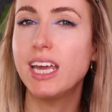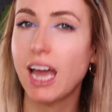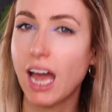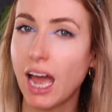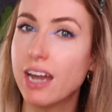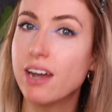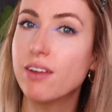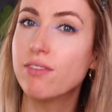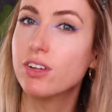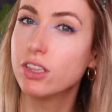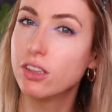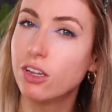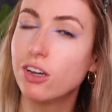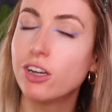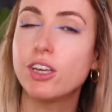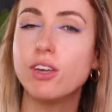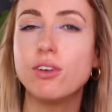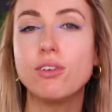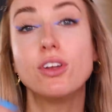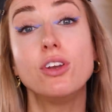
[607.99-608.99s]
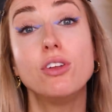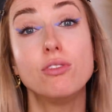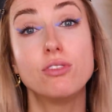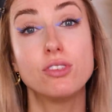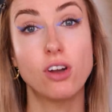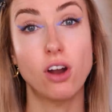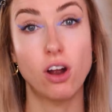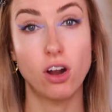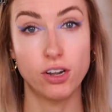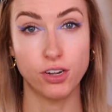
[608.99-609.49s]
kind of a look you can
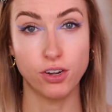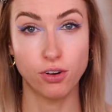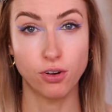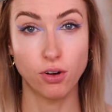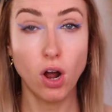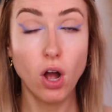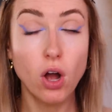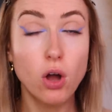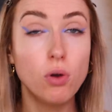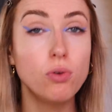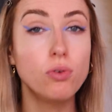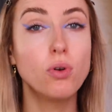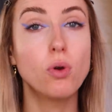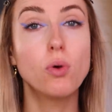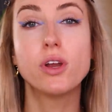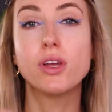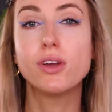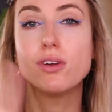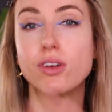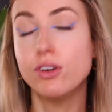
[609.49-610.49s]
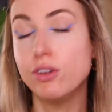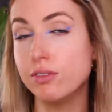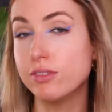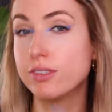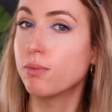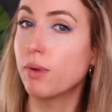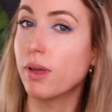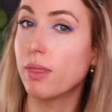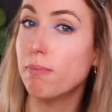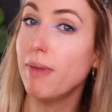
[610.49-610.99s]
use it on your own or you can
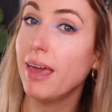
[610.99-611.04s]
use it with